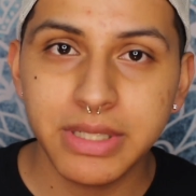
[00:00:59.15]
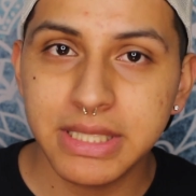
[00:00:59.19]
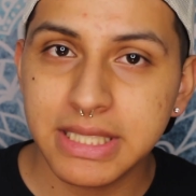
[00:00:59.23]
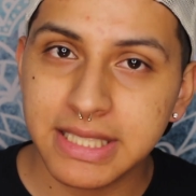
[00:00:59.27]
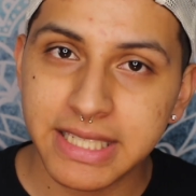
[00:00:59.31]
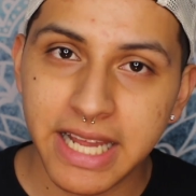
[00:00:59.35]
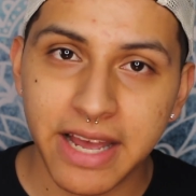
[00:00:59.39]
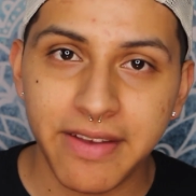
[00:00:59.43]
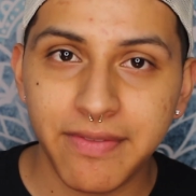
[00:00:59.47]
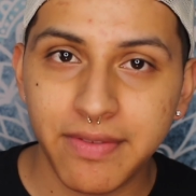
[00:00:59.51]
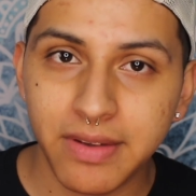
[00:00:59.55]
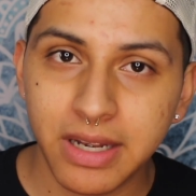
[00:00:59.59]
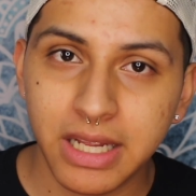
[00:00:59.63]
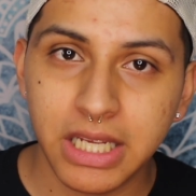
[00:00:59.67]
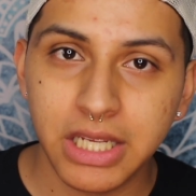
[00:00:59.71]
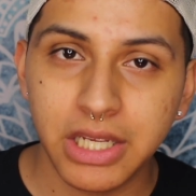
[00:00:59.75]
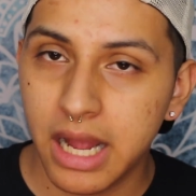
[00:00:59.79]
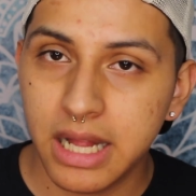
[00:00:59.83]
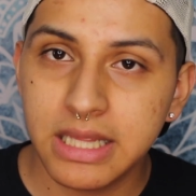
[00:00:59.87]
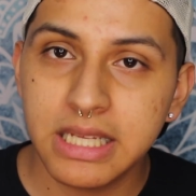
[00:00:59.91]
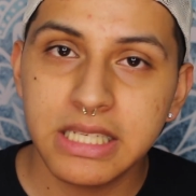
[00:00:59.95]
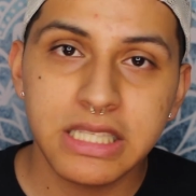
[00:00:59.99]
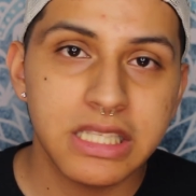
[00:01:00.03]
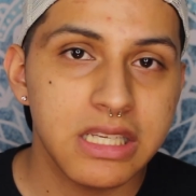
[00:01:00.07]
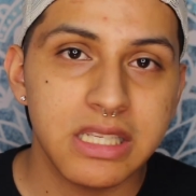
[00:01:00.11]
and Stephanie,
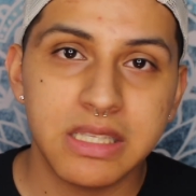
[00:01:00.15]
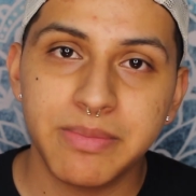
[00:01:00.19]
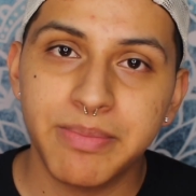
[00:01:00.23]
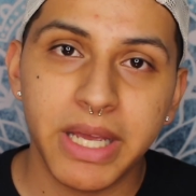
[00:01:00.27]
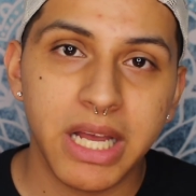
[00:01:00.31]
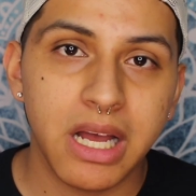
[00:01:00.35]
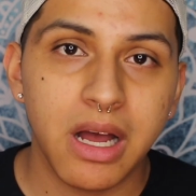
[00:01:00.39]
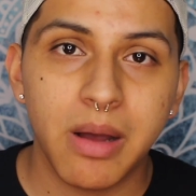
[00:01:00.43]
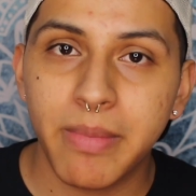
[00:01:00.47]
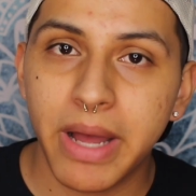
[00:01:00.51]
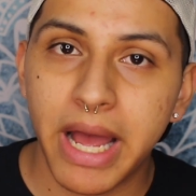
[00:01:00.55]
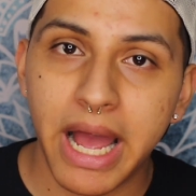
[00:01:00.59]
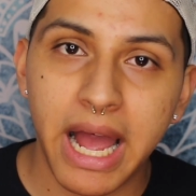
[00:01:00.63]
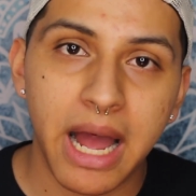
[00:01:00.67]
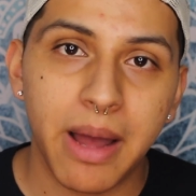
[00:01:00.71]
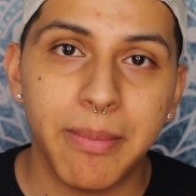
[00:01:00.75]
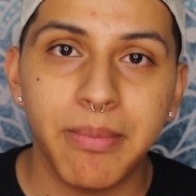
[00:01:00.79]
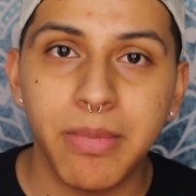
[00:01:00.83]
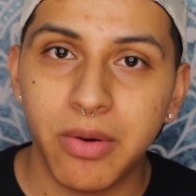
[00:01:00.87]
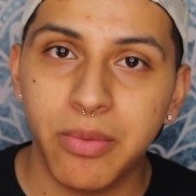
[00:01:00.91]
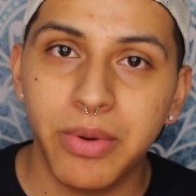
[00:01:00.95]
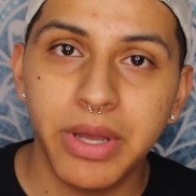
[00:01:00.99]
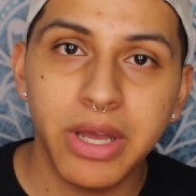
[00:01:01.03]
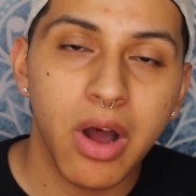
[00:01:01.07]
and this has become a habit.